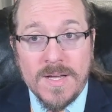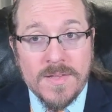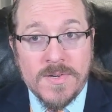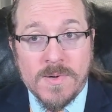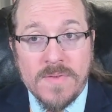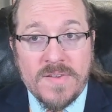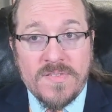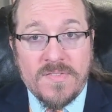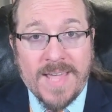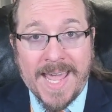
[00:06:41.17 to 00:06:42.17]
The
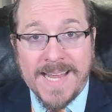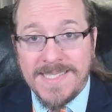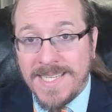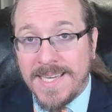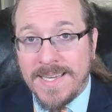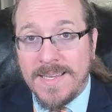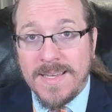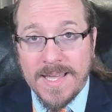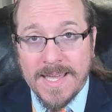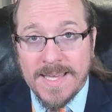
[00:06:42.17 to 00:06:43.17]
derivative of kt
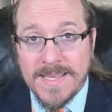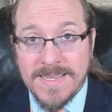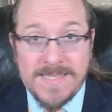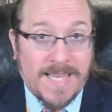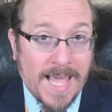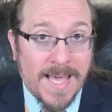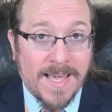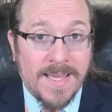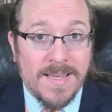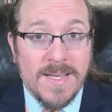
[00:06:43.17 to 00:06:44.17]
is
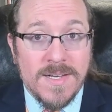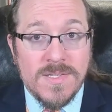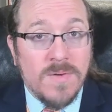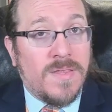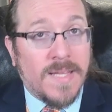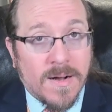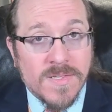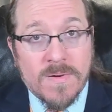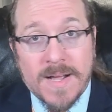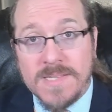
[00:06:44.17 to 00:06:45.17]
k, so
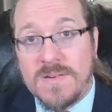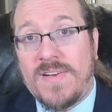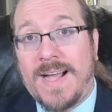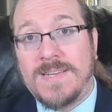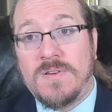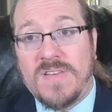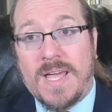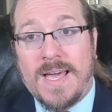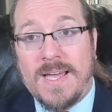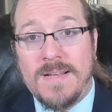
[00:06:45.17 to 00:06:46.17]
there's our extra factor of
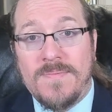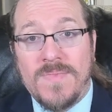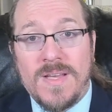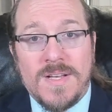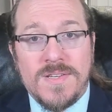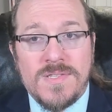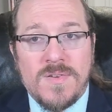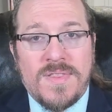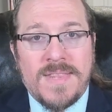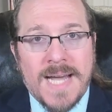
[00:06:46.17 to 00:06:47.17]
k.
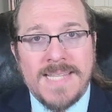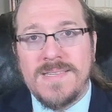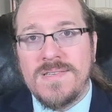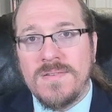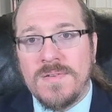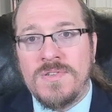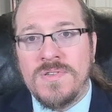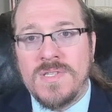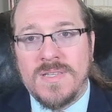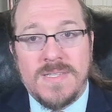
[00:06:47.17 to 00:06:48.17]
So that's a
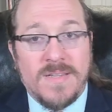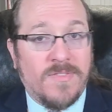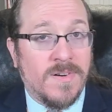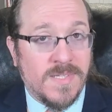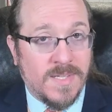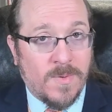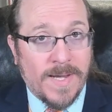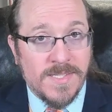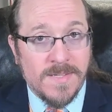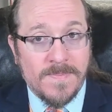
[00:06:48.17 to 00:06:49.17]
solution to the differential
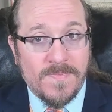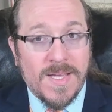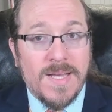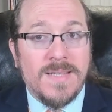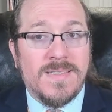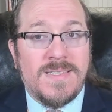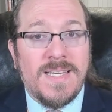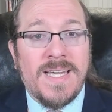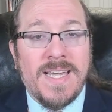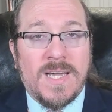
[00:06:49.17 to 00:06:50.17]
equation.
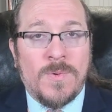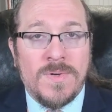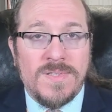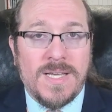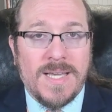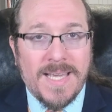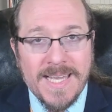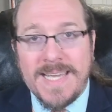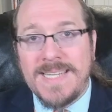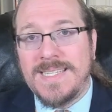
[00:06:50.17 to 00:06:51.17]
Z equals
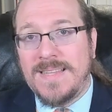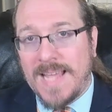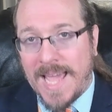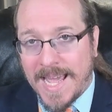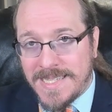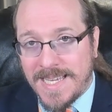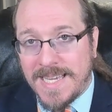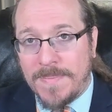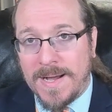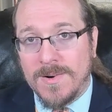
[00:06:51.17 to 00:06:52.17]
e to the
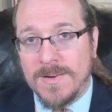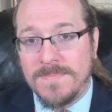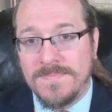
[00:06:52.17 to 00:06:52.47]
kt power.